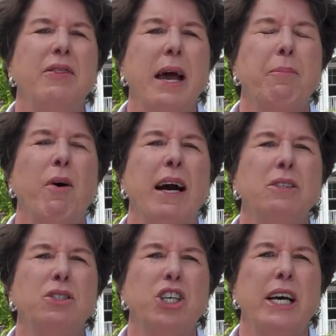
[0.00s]
that
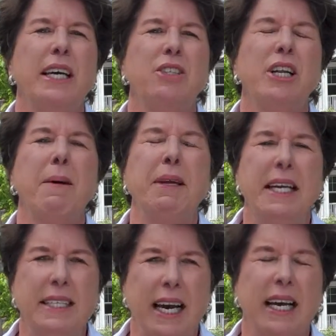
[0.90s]
price changed, how
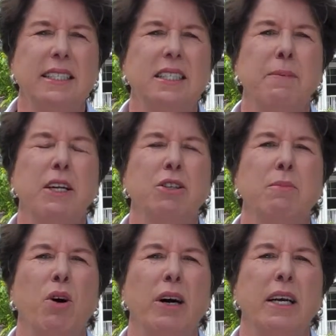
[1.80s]
many days it's been on the
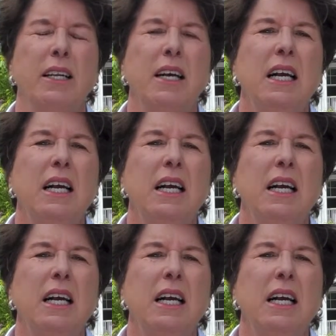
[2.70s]
market.